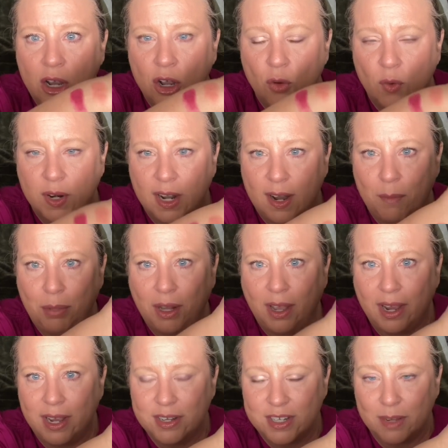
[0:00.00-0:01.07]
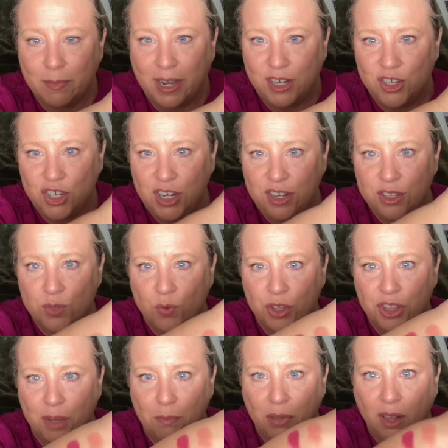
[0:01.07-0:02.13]
When I apply it to my cheeks
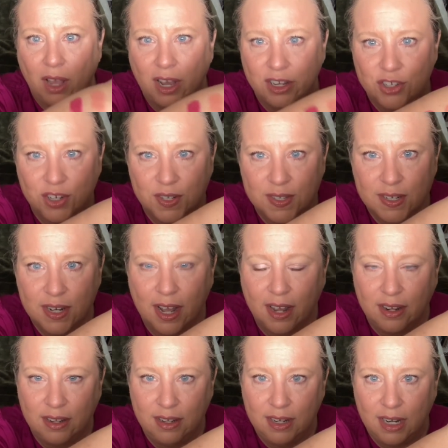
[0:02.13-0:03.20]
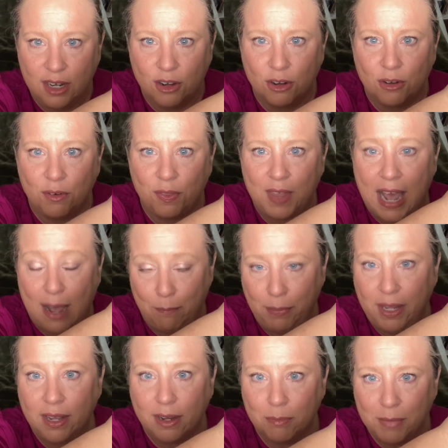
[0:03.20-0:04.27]
with a blush, it's not near that
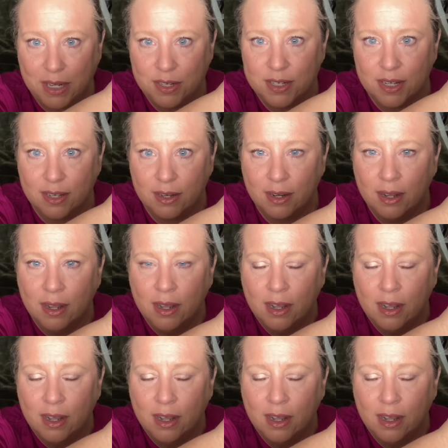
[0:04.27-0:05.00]
pigmented,